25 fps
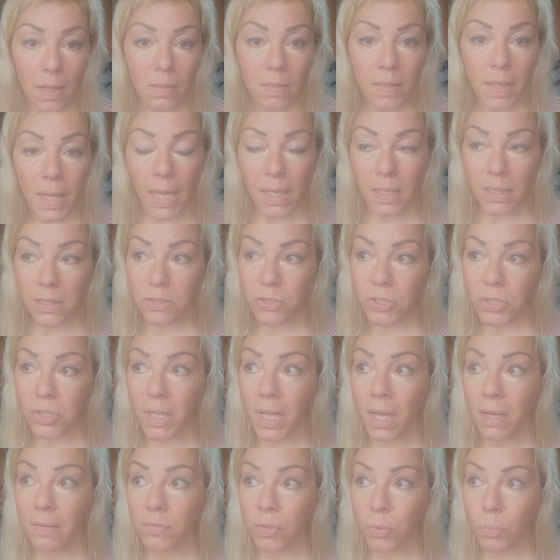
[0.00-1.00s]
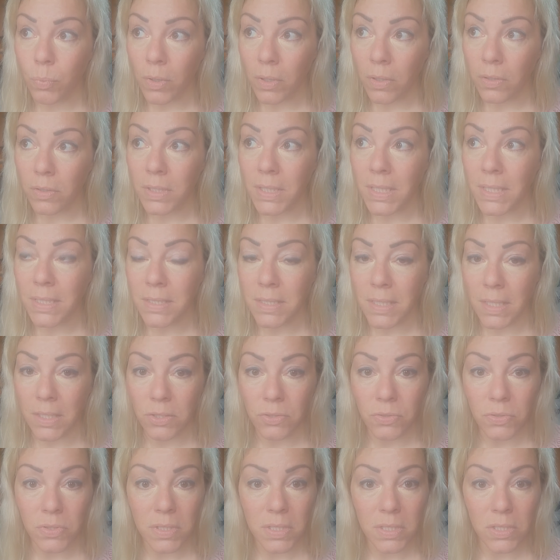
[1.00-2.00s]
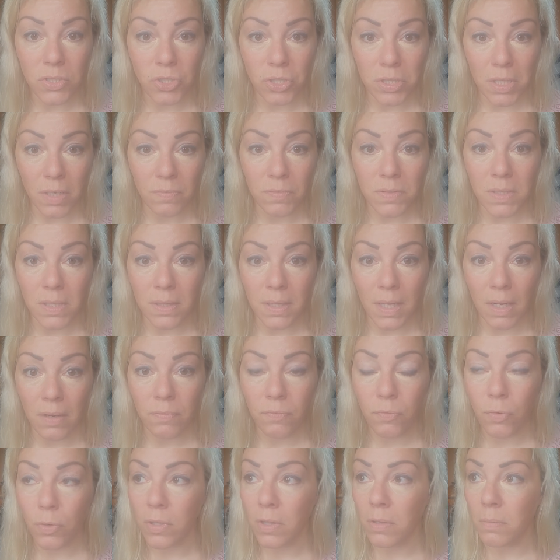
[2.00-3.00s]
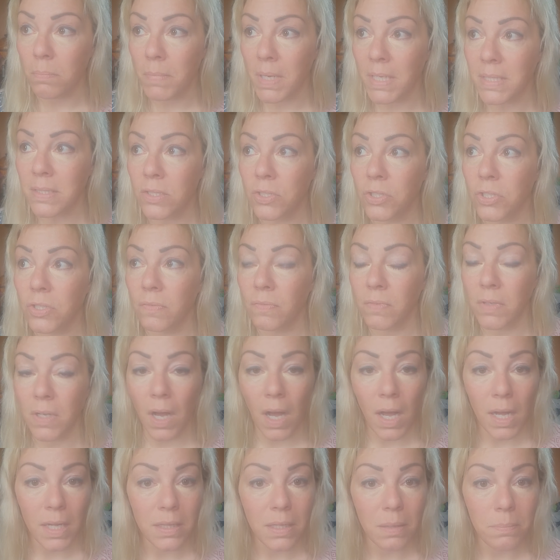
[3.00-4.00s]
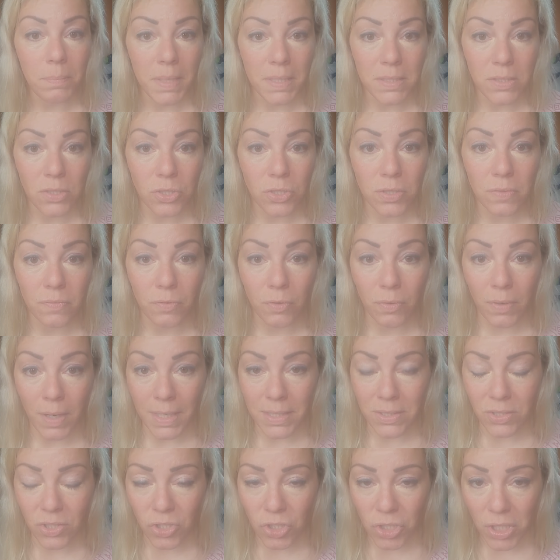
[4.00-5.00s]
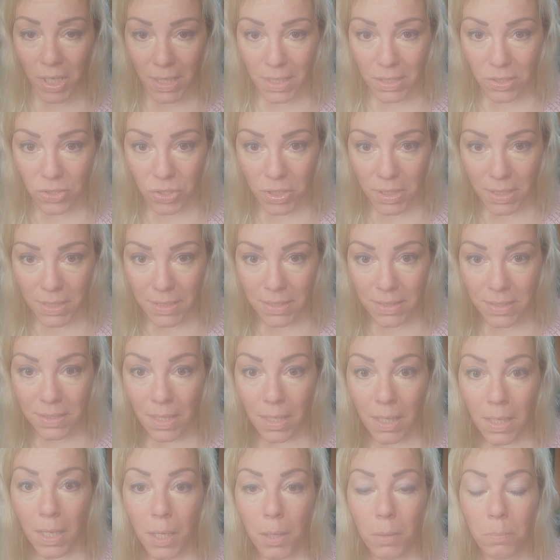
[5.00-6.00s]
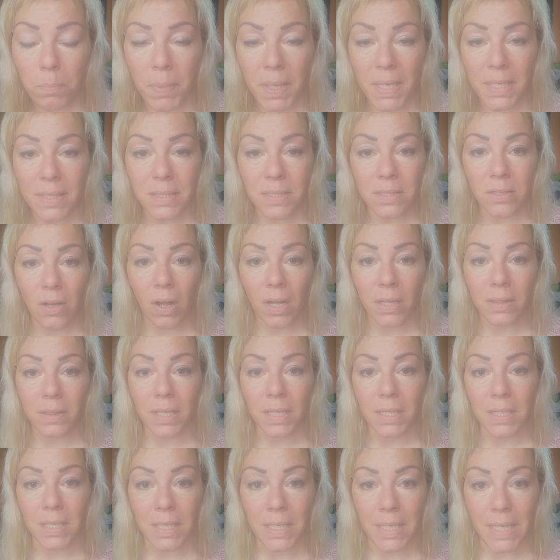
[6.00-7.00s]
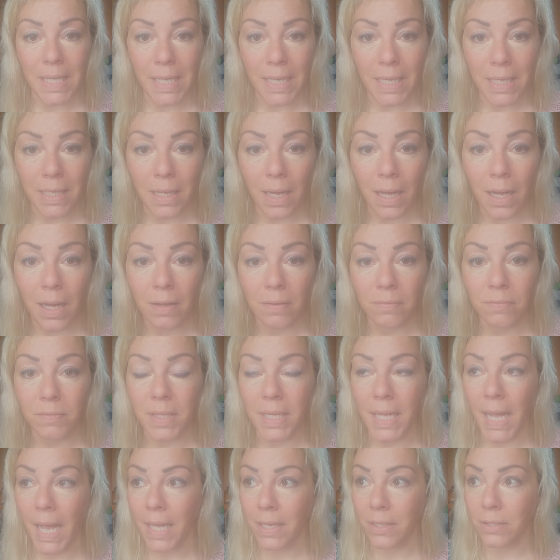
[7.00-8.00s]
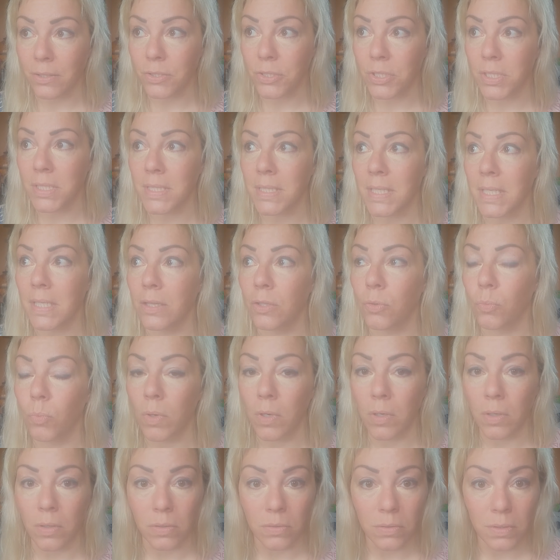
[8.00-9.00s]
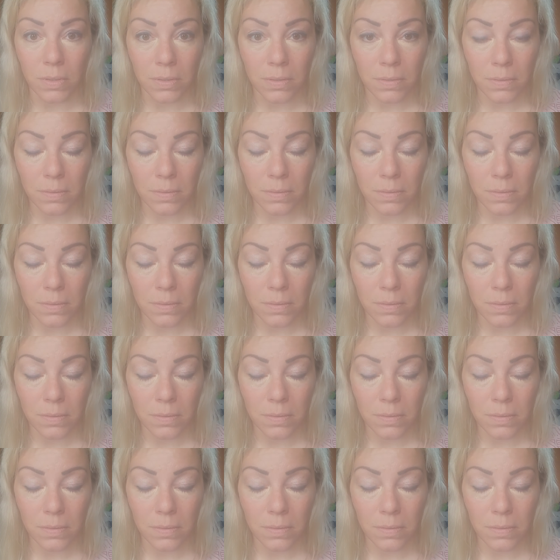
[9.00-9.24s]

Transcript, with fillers: The energy of the world continues to shift, and therefore the message of God, the message of Christ changes based on the need of the energies in the world.